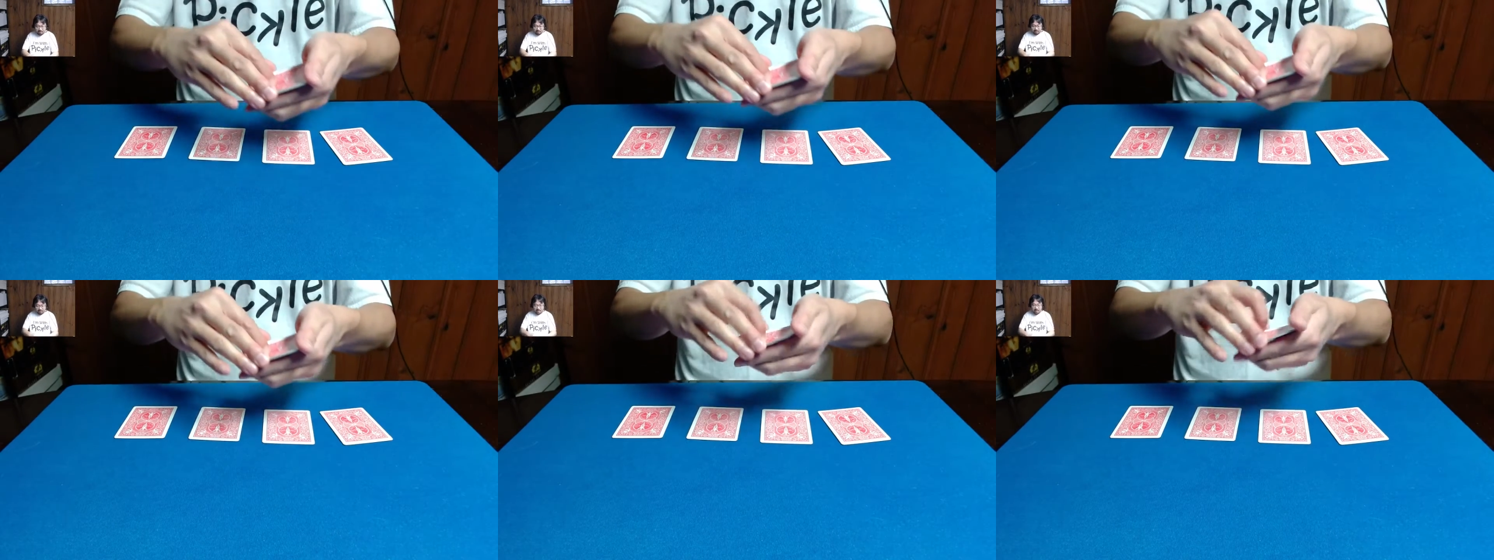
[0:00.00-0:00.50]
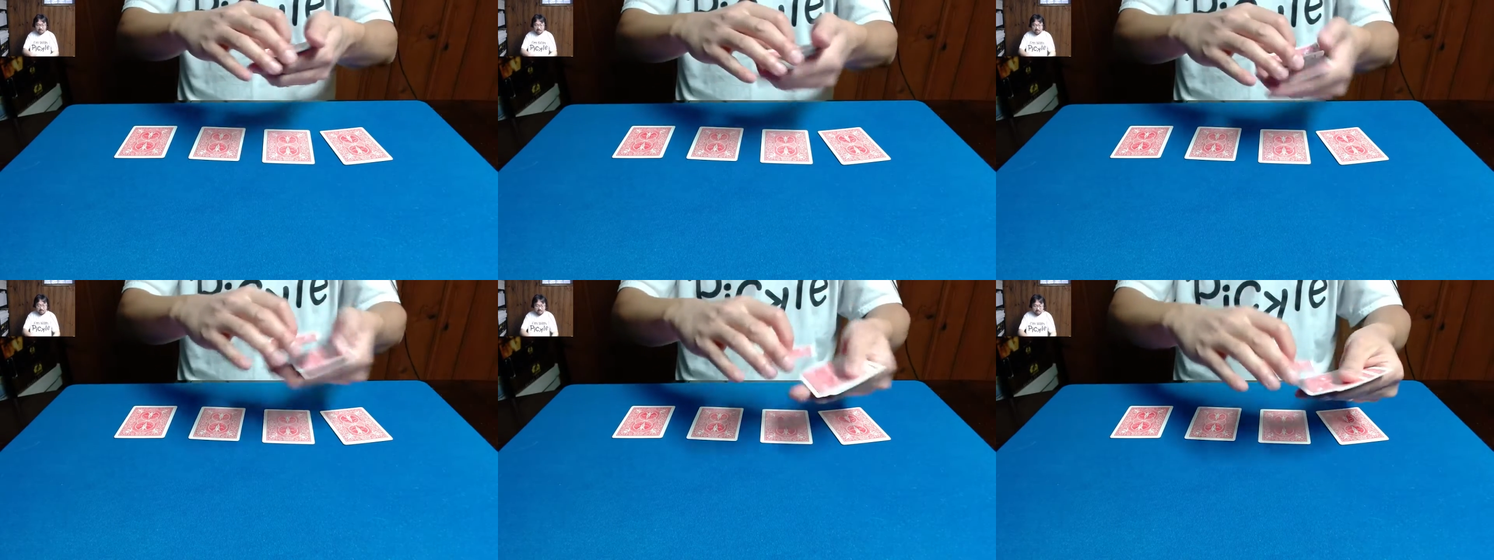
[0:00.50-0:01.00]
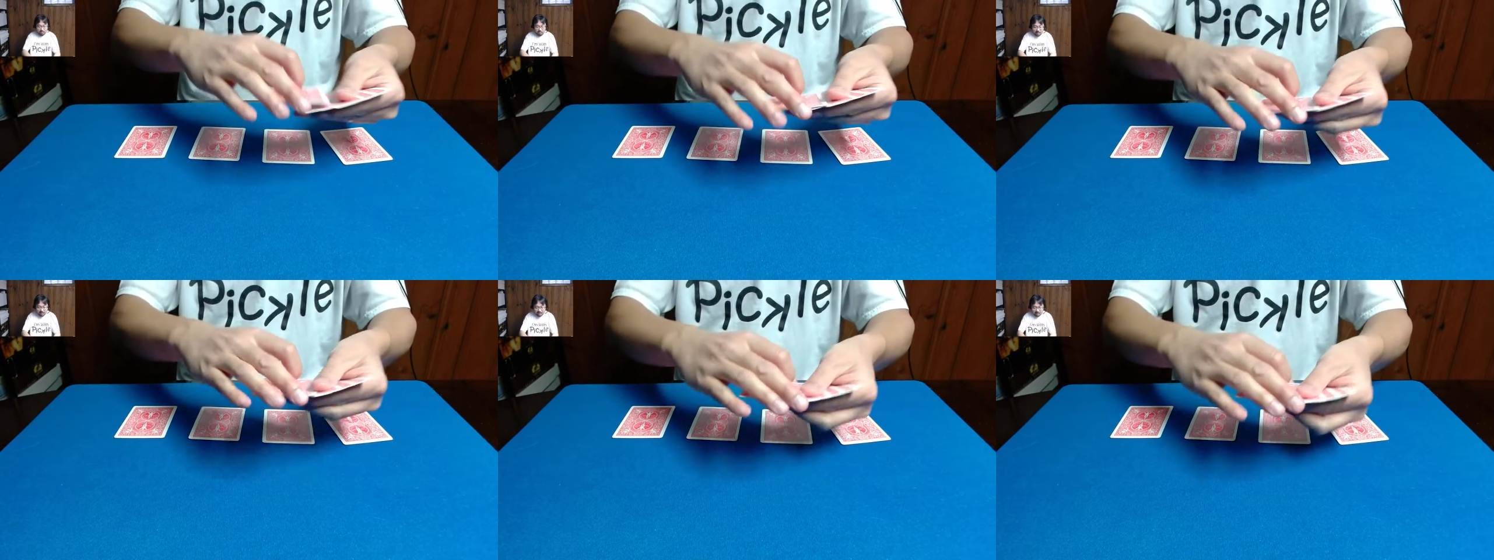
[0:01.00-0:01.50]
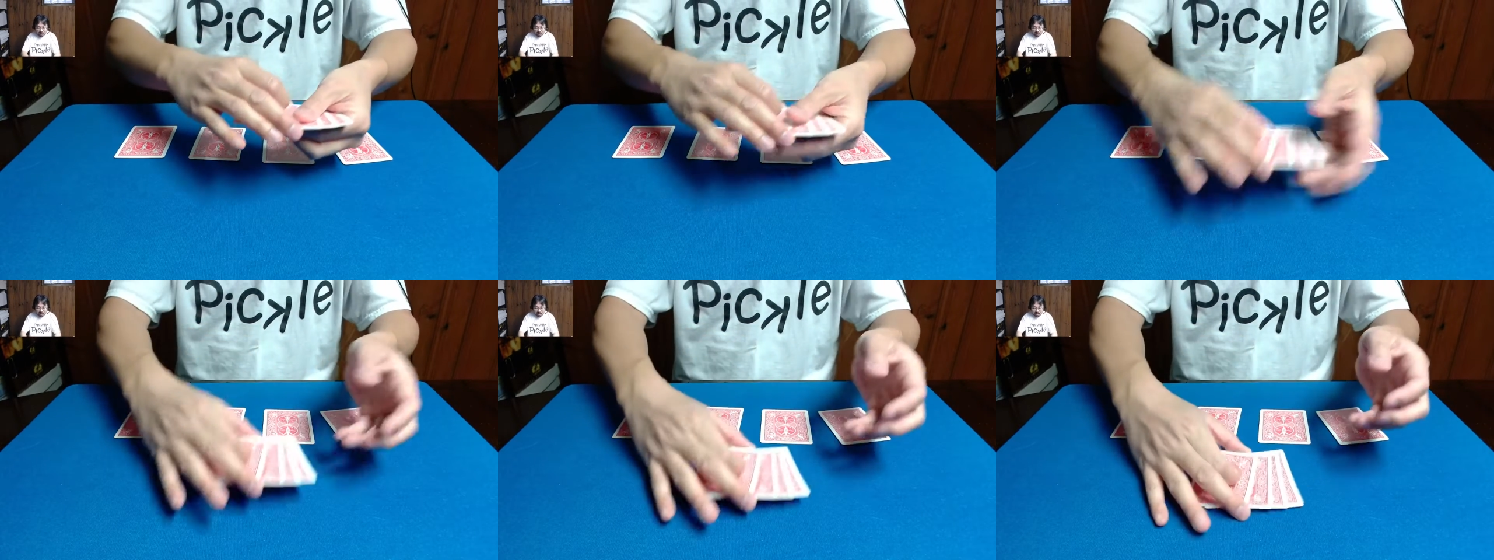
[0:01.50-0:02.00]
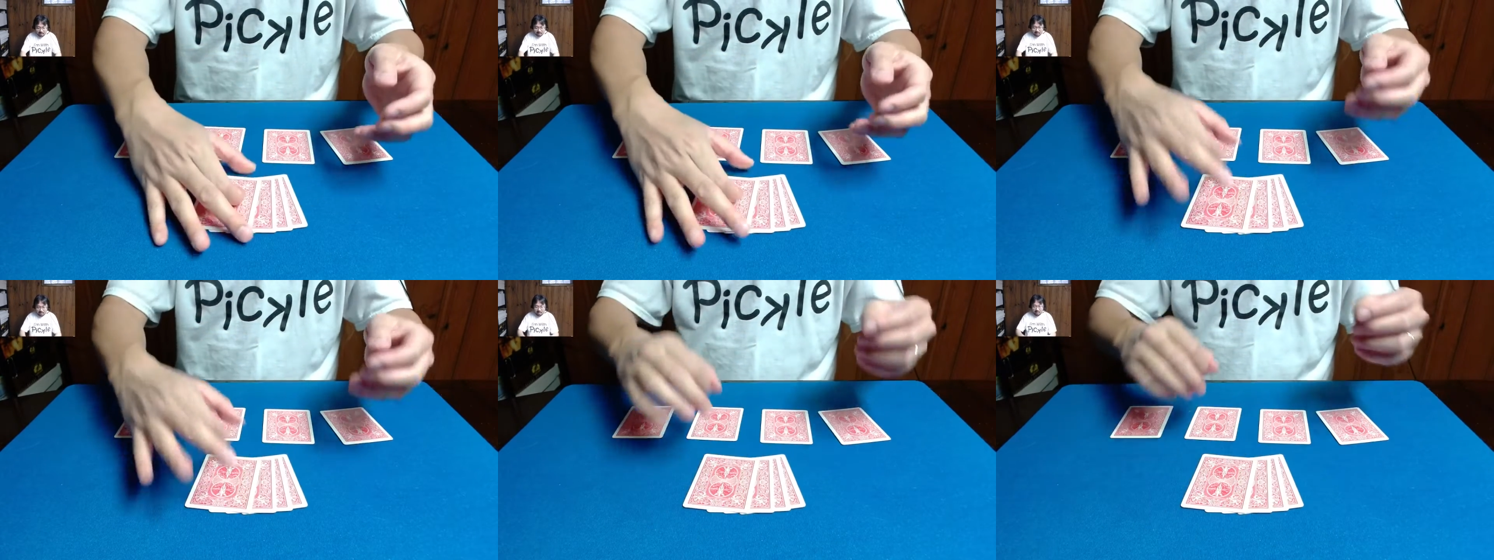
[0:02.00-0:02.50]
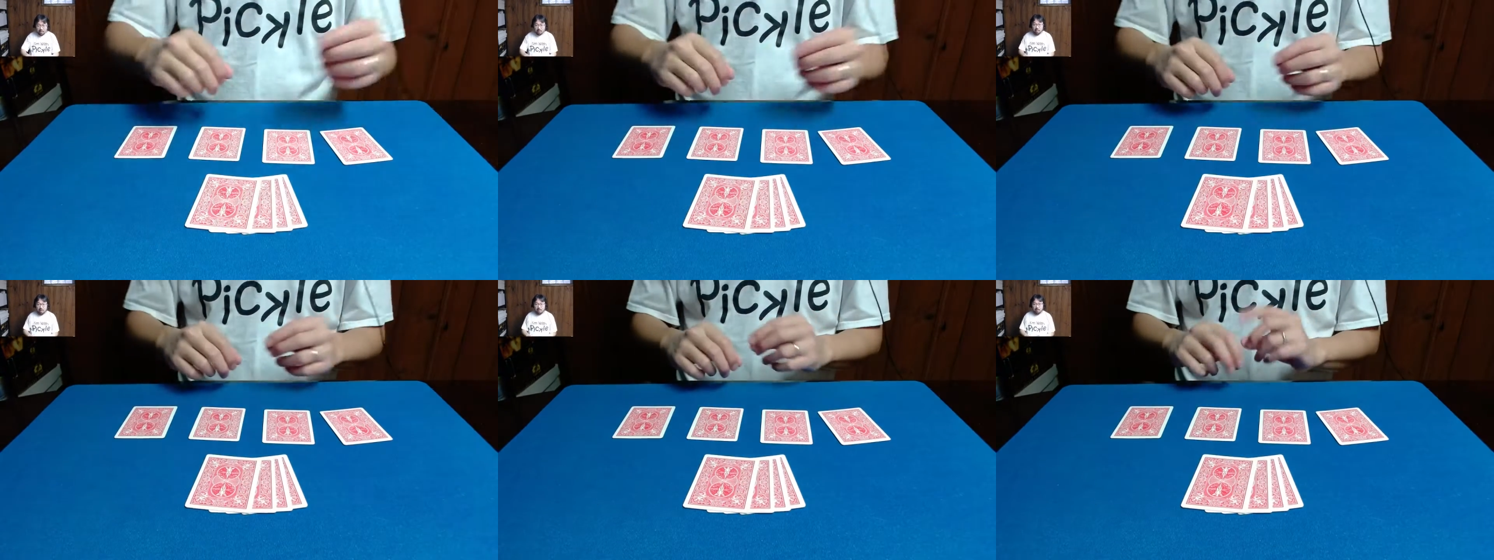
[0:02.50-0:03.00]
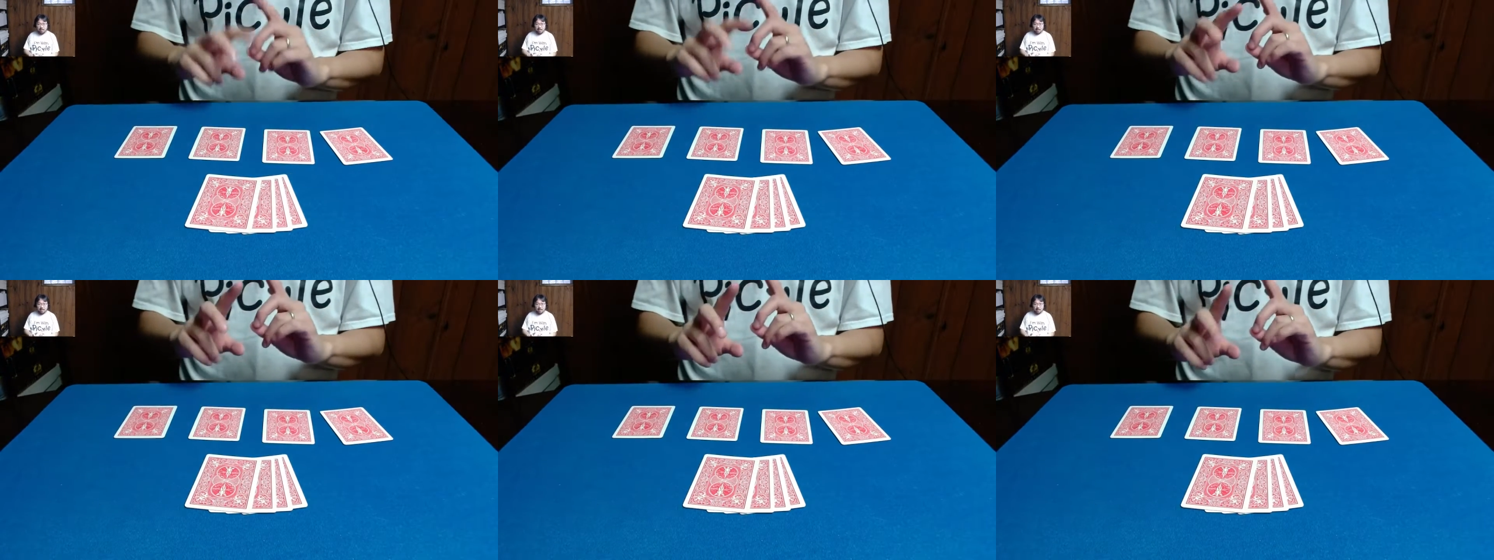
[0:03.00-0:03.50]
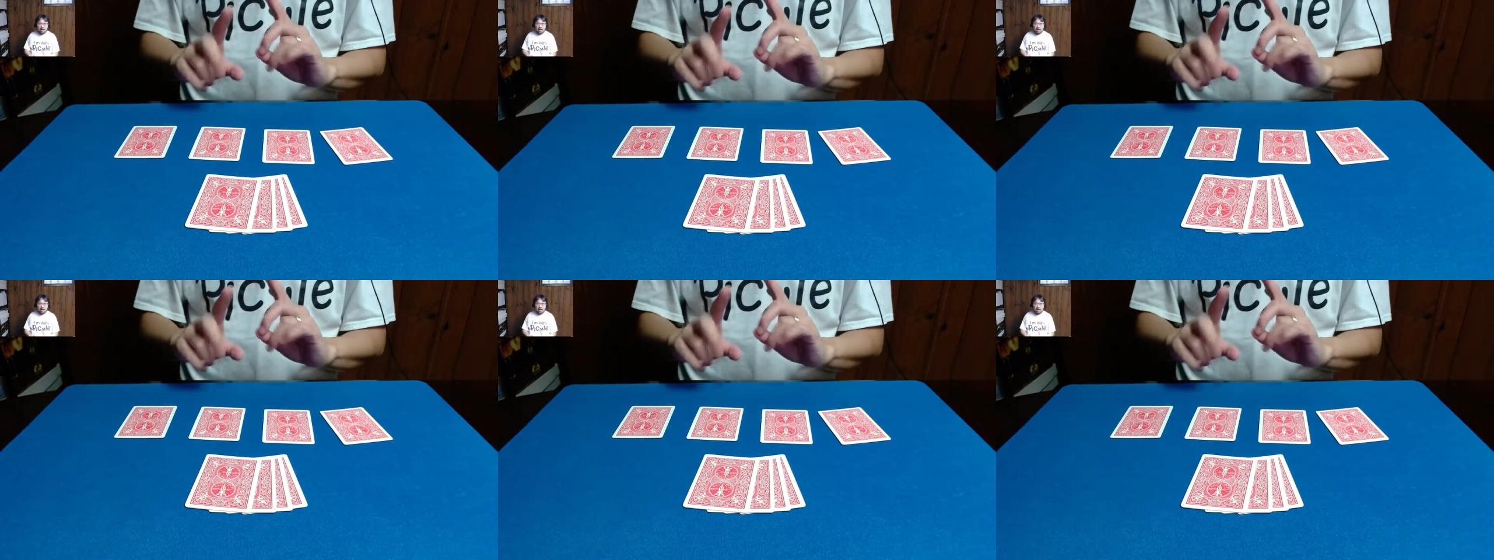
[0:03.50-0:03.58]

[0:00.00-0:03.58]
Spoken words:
Nobody's mouth can be seen.